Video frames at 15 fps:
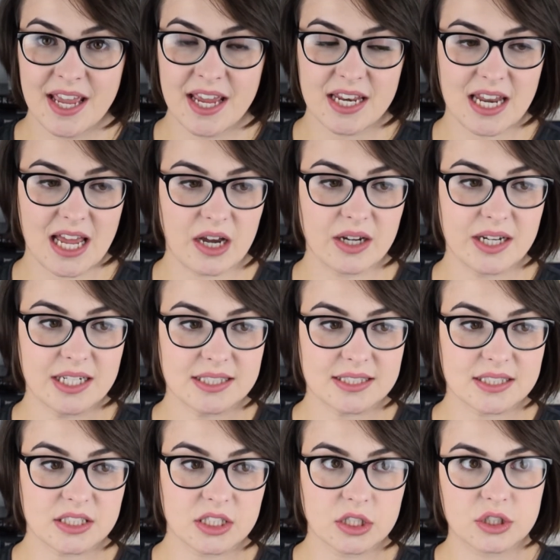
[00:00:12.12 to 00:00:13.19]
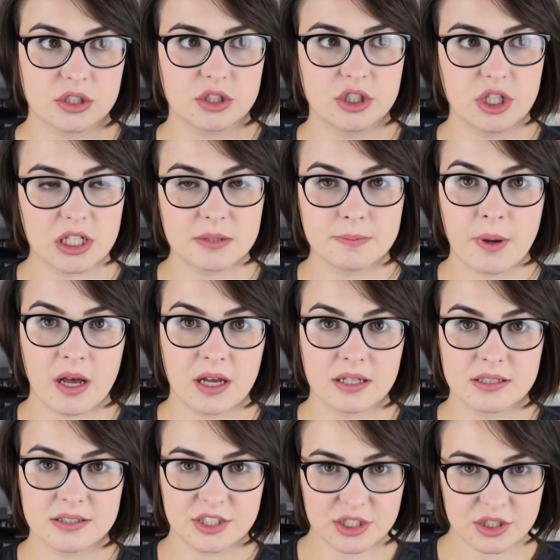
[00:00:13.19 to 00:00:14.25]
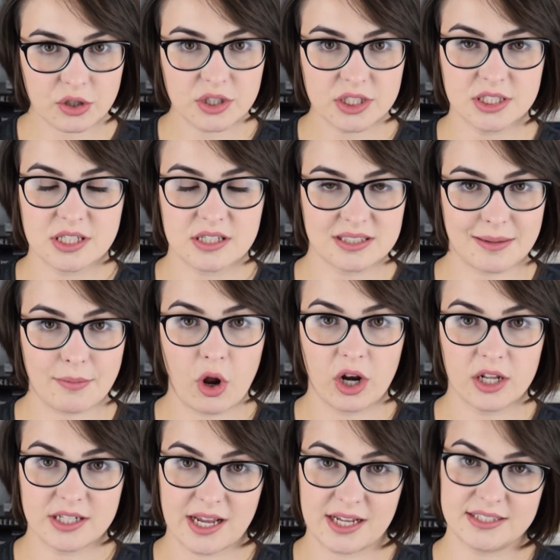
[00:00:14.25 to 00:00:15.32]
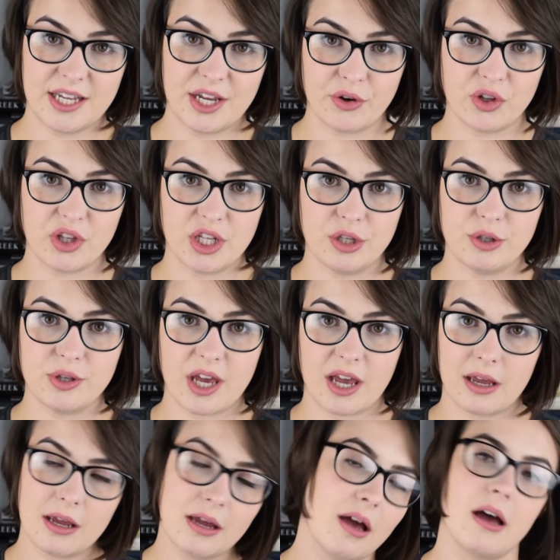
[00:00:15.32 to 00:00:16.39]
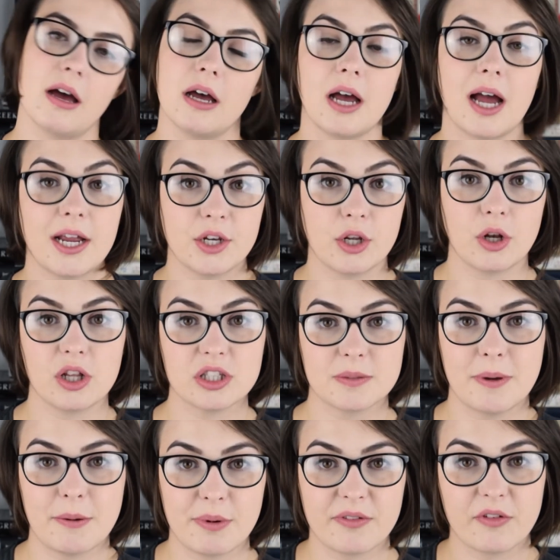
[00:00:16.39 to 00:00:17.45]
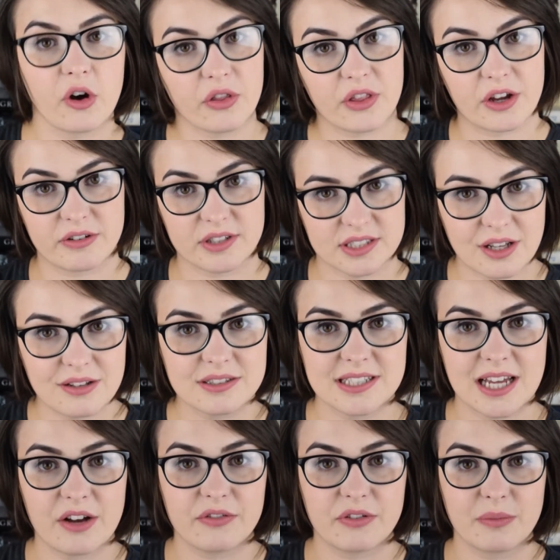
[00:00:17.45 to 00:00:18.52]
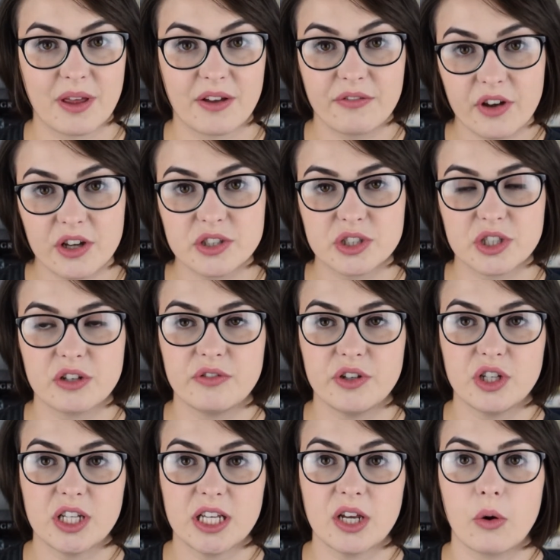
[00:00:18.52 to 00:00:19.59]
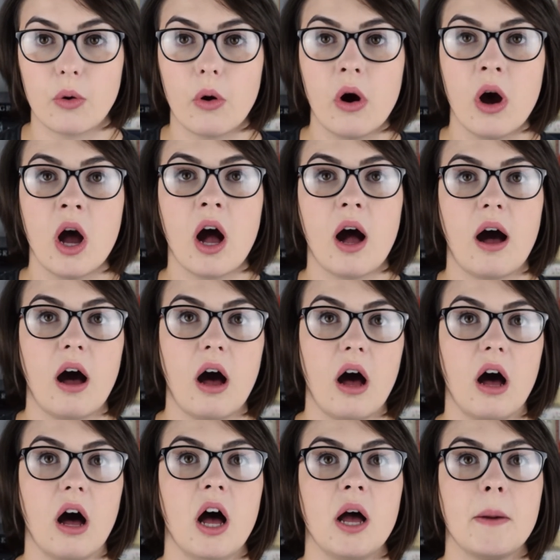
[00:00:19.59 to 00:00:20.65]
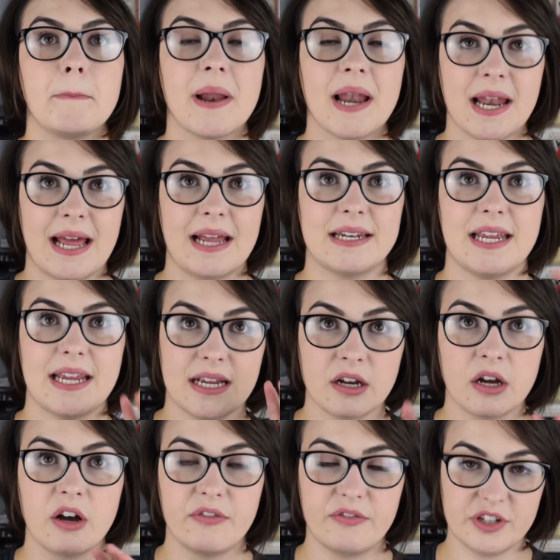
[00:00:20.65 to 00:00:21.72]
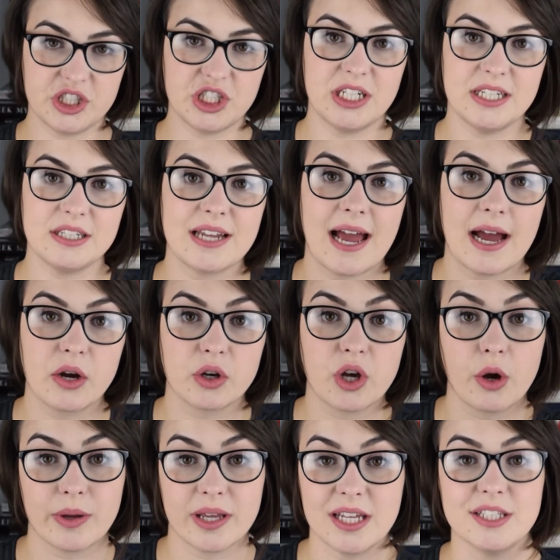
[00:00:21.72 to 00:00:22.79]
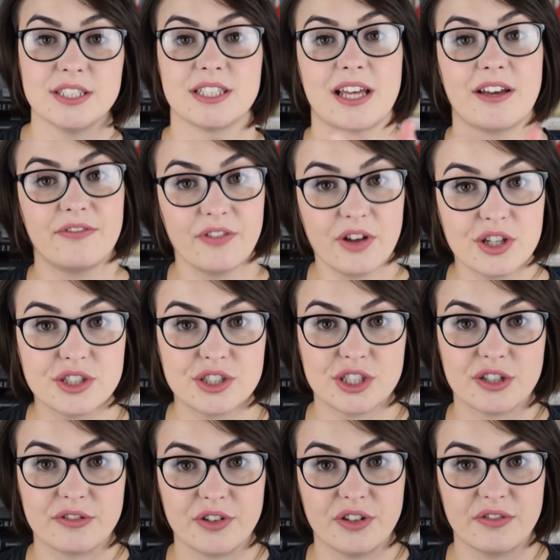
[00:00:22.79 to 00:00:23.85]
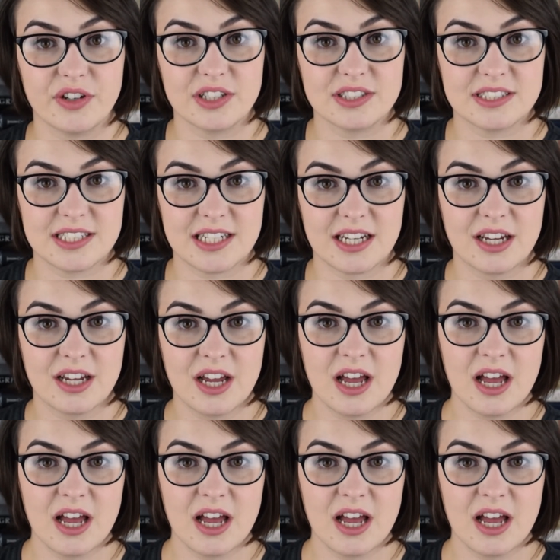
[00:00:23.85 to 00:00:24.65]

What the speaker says: Now it's just gone into the summer holidays here in the UK. I know lots of people have gotten their results out from their first year of uni or are planning officially now going into their first year of university.